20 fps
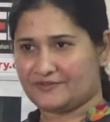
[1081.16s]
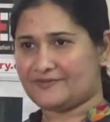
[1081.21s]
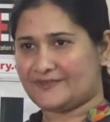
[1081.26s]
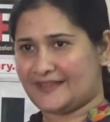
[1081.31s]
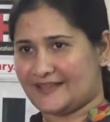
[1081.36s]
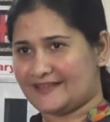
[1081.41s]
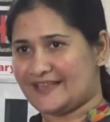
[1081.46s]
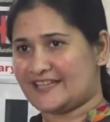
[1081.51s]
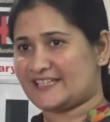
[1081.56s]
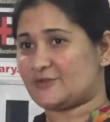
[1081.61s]

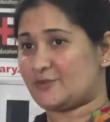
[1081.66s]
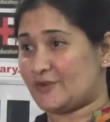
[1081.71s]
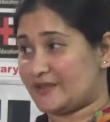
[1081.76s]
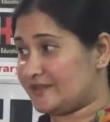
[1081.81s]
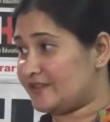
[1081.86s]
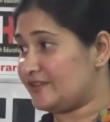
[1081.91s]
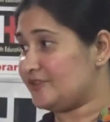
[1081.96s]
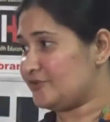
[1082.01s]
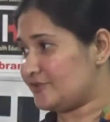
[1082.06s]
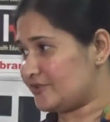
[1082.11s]
That's one
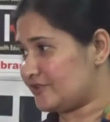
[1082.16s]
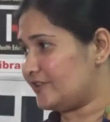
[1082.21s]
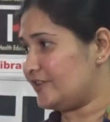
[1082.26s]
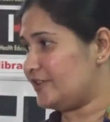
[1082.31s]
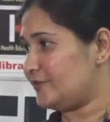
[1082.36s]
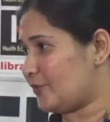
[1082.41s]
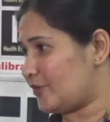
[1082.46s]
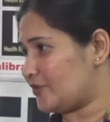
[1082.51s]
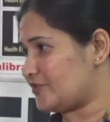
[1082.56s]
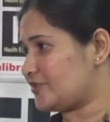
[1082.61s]
thing you
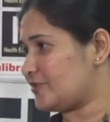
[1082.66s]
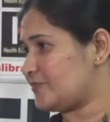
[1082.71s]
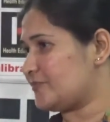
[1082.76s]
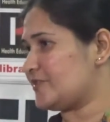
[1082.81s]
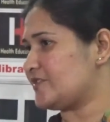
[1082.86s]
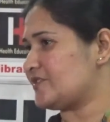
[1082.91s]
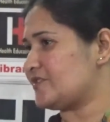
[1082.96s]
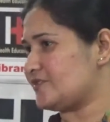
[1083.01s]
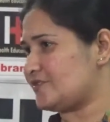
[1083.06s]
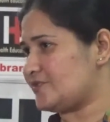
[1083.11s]
really want the
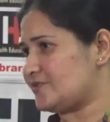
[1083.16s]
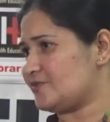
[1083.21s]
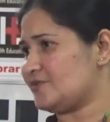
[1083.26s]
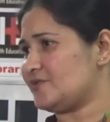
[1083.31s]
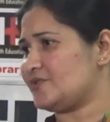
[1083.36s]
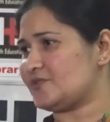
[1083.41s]
person to do.